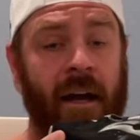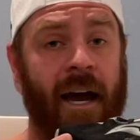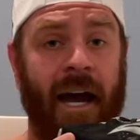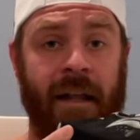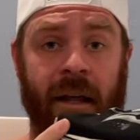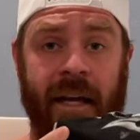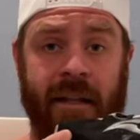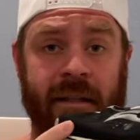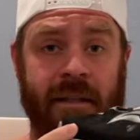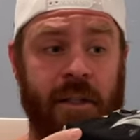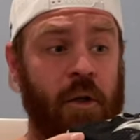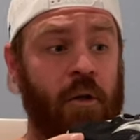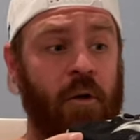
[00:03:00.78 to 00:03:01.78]
I like the
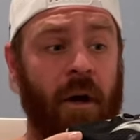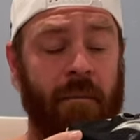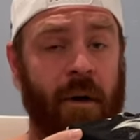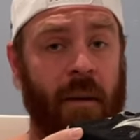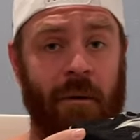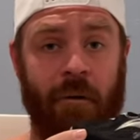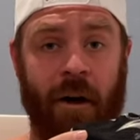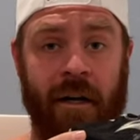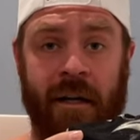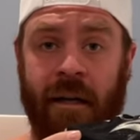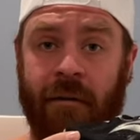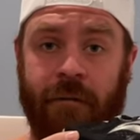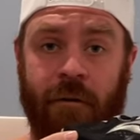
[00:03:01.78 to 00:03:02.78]
2. I'll probably run in
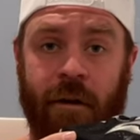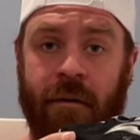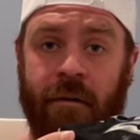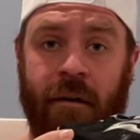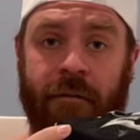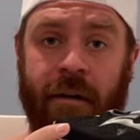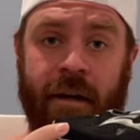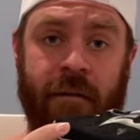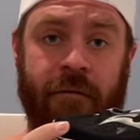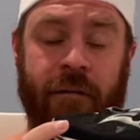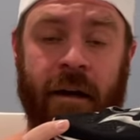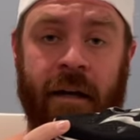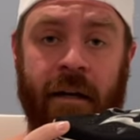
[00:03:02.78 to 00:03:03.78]
it forever if I can
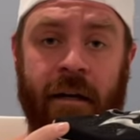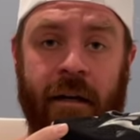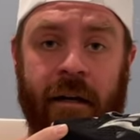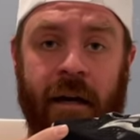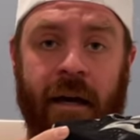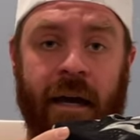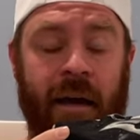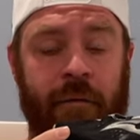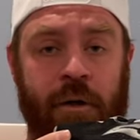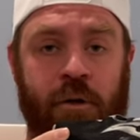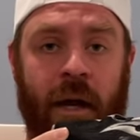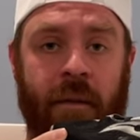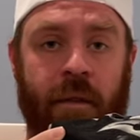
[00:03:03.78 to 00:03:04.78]
find it. Uh, I haven't
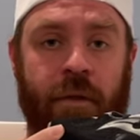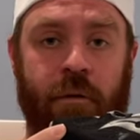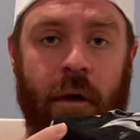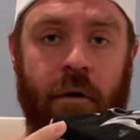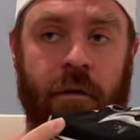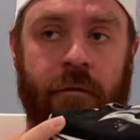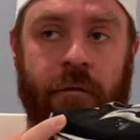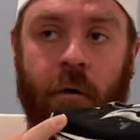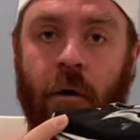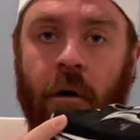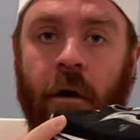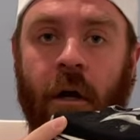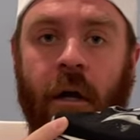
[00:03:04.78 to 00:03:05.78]
tried the 3 or the
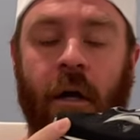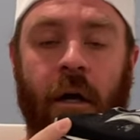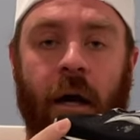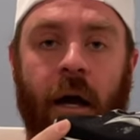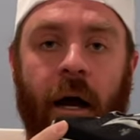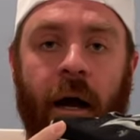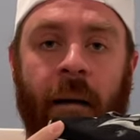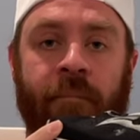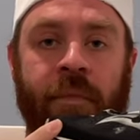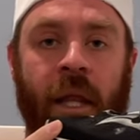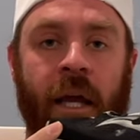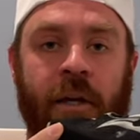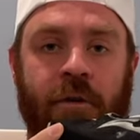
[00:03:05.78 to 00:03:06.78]
4. Um,
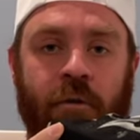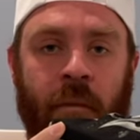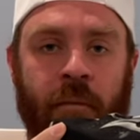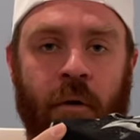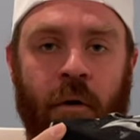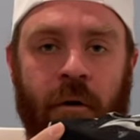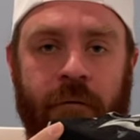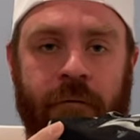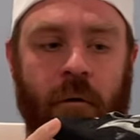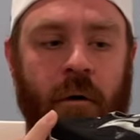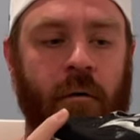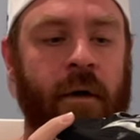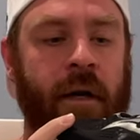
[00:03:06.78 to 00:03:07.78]
drum roll
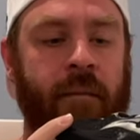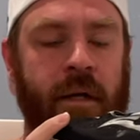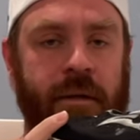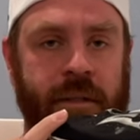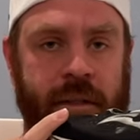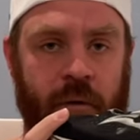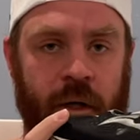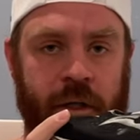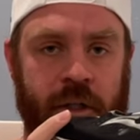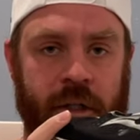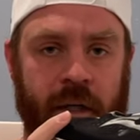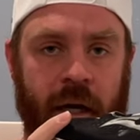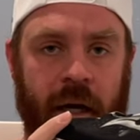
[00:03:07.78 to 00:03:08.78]
for when I made the
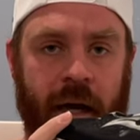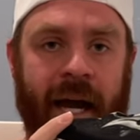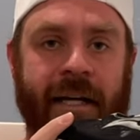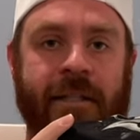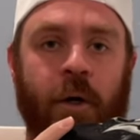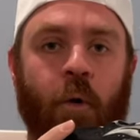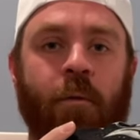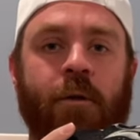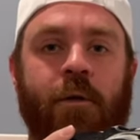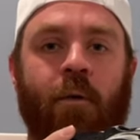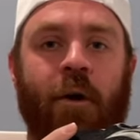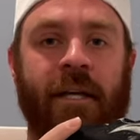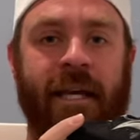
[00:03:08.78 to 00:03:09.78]
switch, uh, October
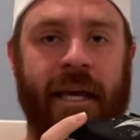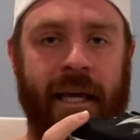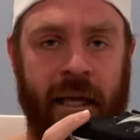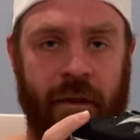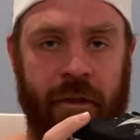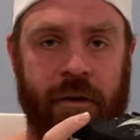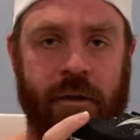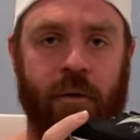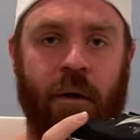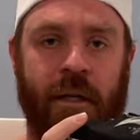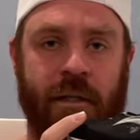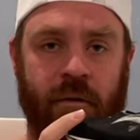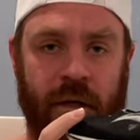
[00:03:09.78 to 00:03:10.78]
28th,
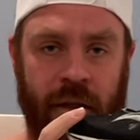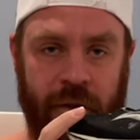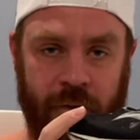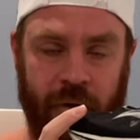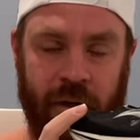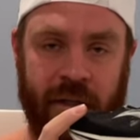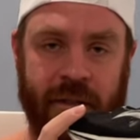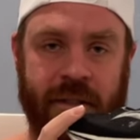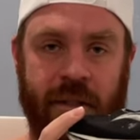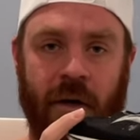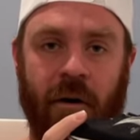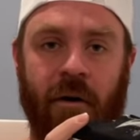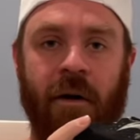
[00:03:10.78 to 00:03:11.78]
2023.
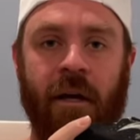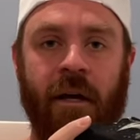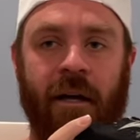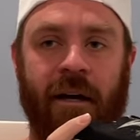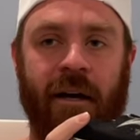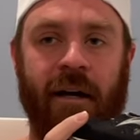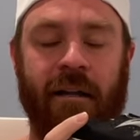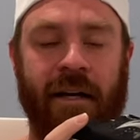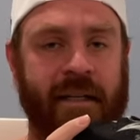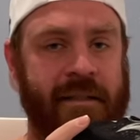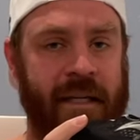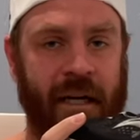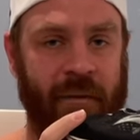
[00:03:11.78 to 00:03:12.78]
So uh, like I
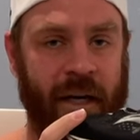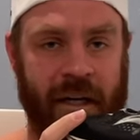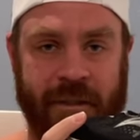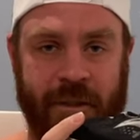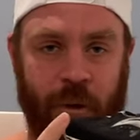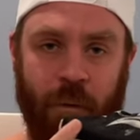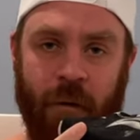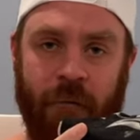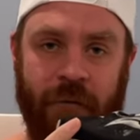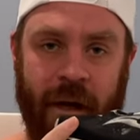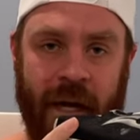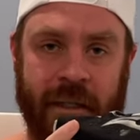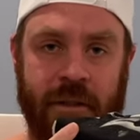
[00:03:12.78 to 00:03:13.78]
said, I'm not a super
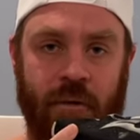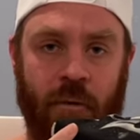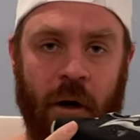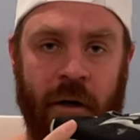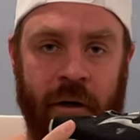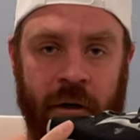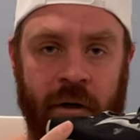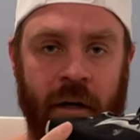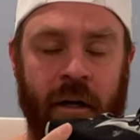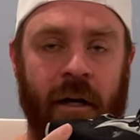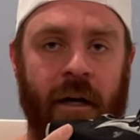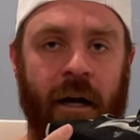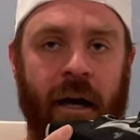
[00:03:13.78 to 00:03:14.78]
fast runner.
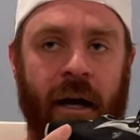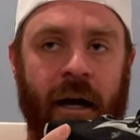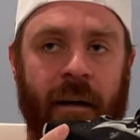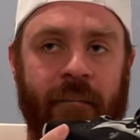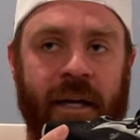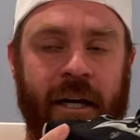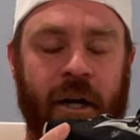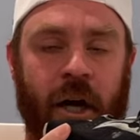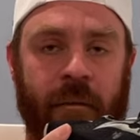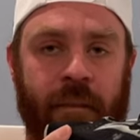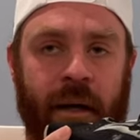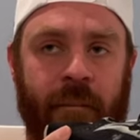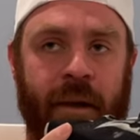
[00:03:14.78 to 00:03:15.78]
Um, it cut
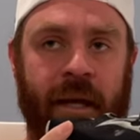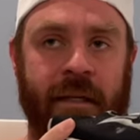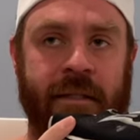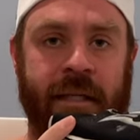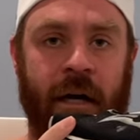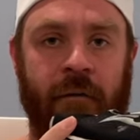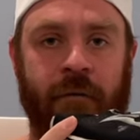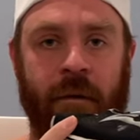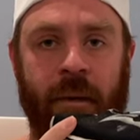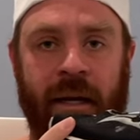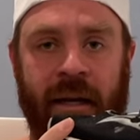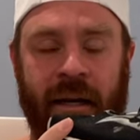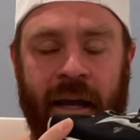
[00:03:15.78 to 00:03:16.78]
my pace down from
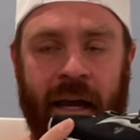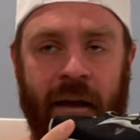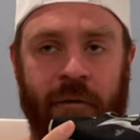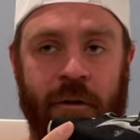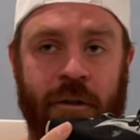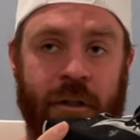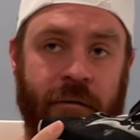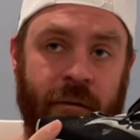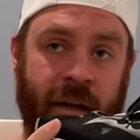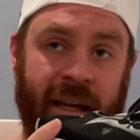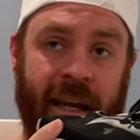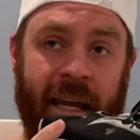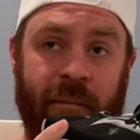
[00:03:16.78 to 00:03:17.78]
an average of
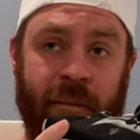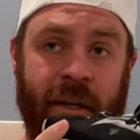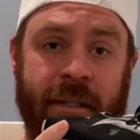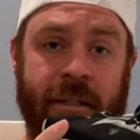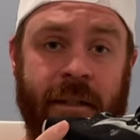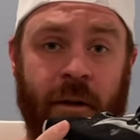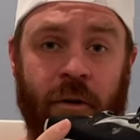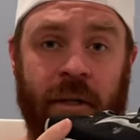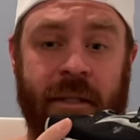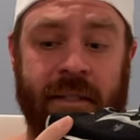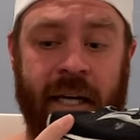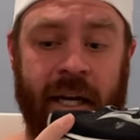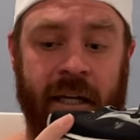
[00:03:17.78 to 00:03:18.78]
like 8 minutes 30
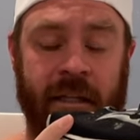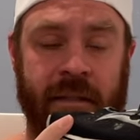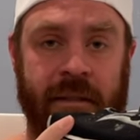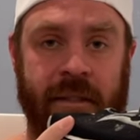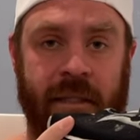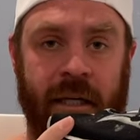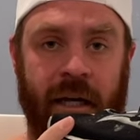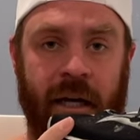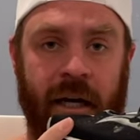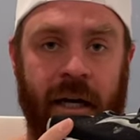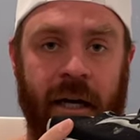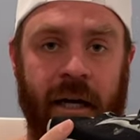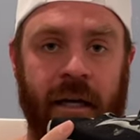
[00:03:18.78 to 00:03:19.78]
seconds
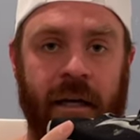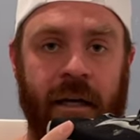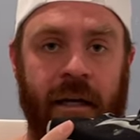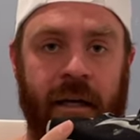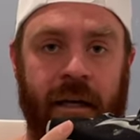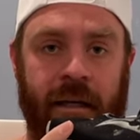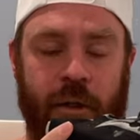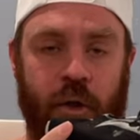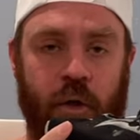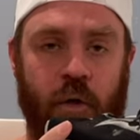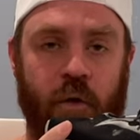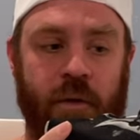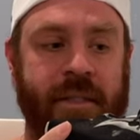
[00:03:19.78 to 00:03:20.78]
uh,
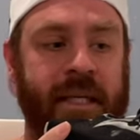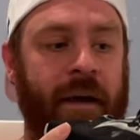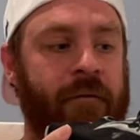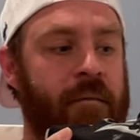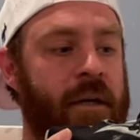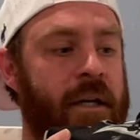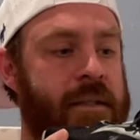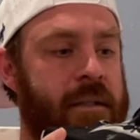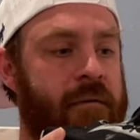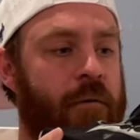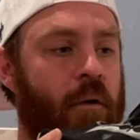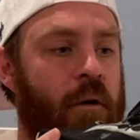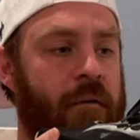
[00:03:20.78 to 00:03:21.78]
to 7 minutes and
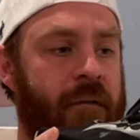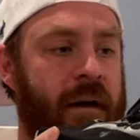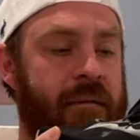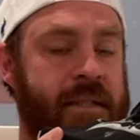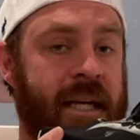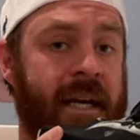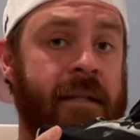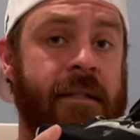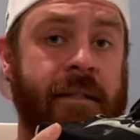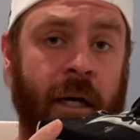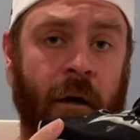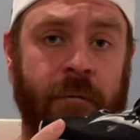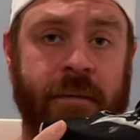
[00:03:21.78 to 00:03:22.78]
45 seconds,
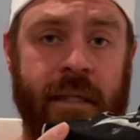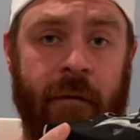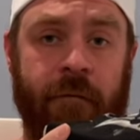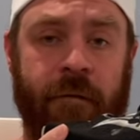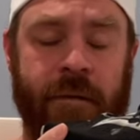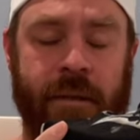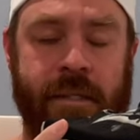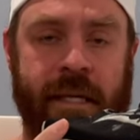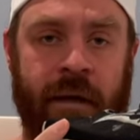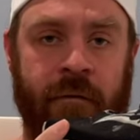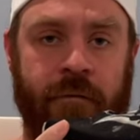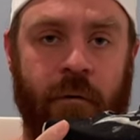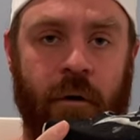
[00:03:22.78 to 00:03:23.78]
sub
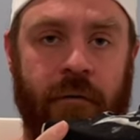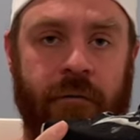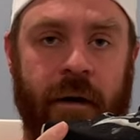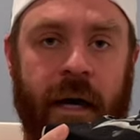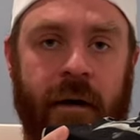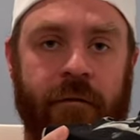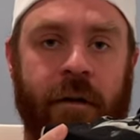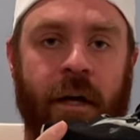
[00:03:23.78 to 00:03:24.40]
745.